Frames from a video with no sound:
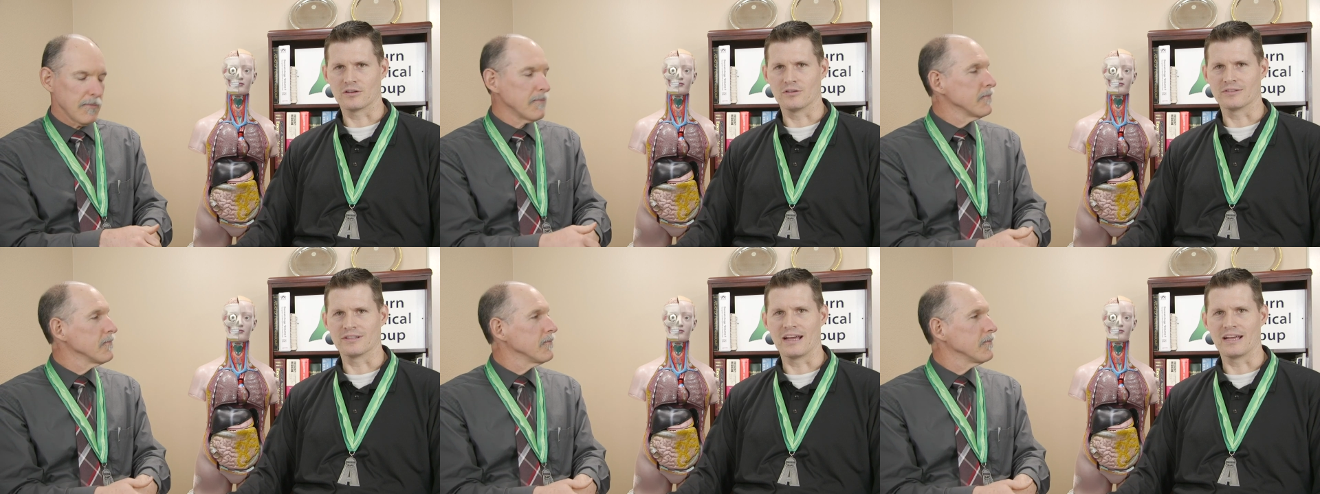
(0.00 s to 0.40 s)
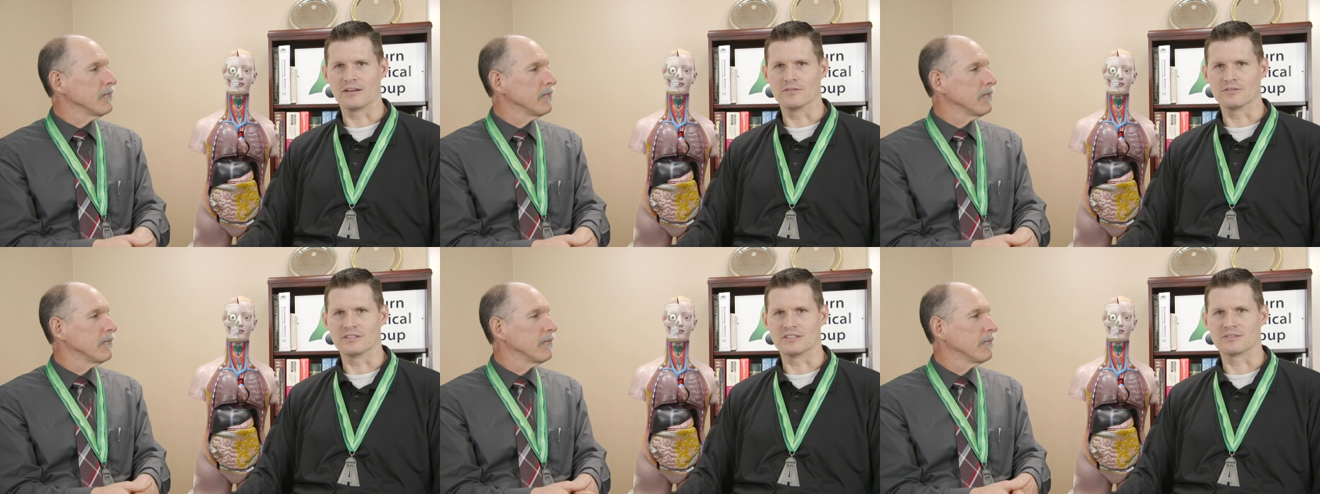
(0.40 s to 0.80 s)
Speaker 1: called
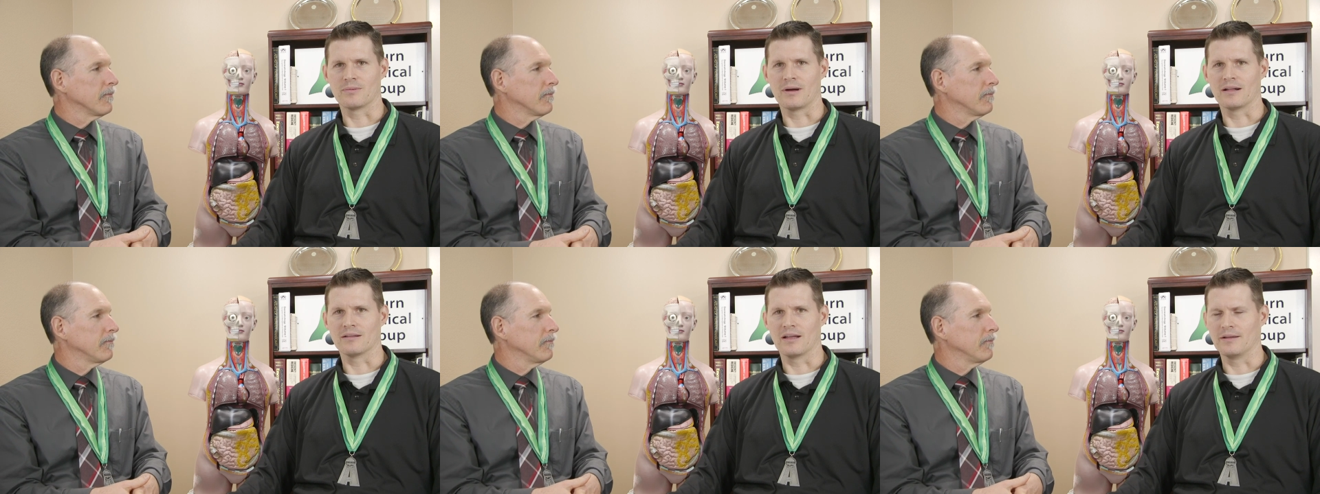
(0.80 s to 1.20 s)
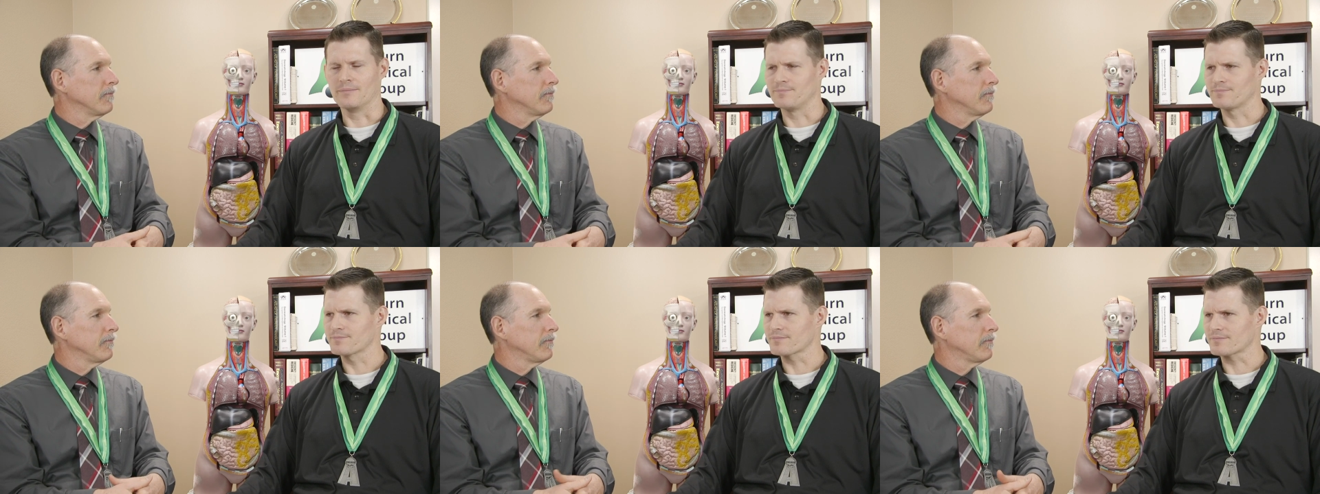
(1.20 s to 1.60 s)
Diagnosis
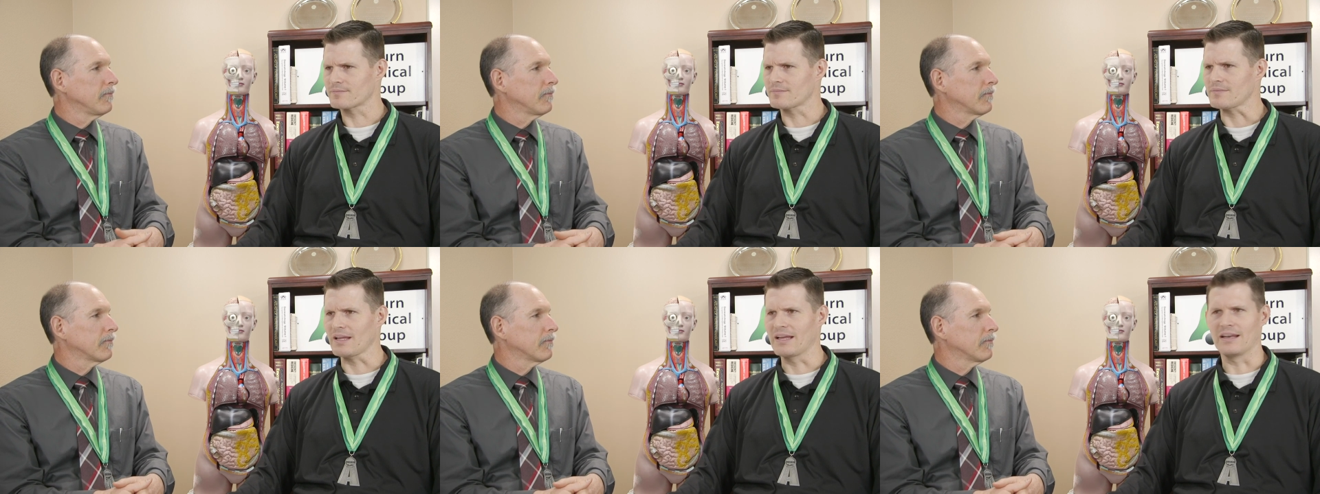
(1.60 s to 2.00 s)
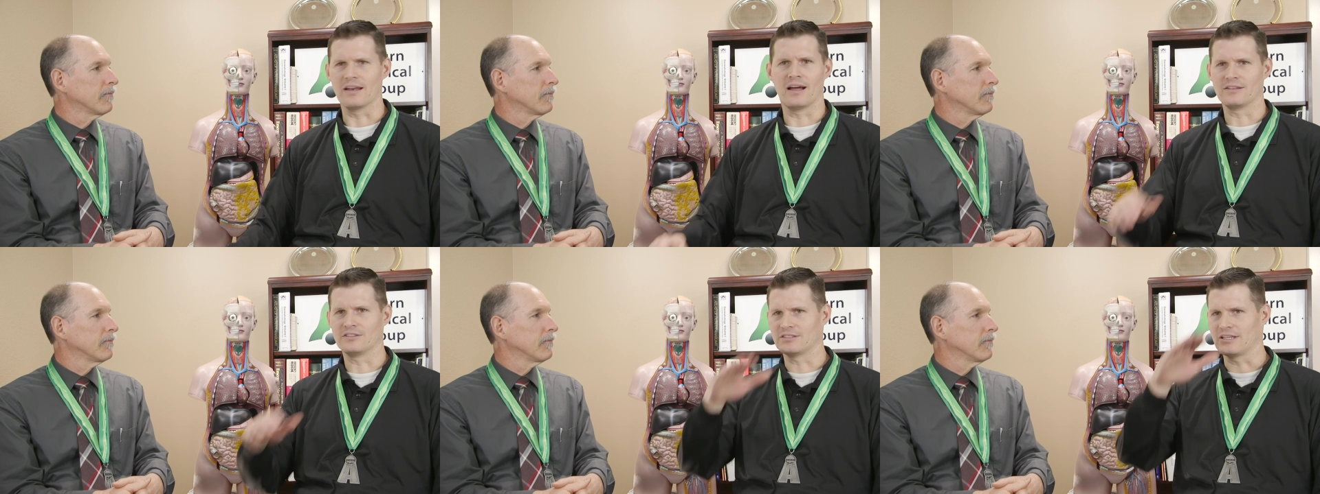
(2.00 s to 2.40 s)
Spotlight. And
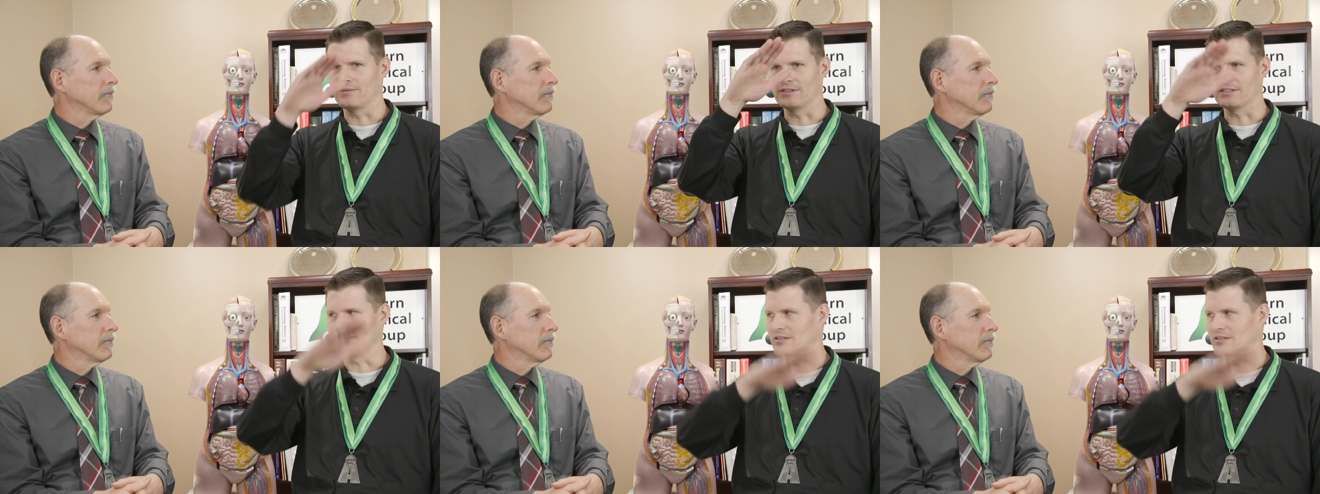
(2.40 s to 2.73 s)
I just have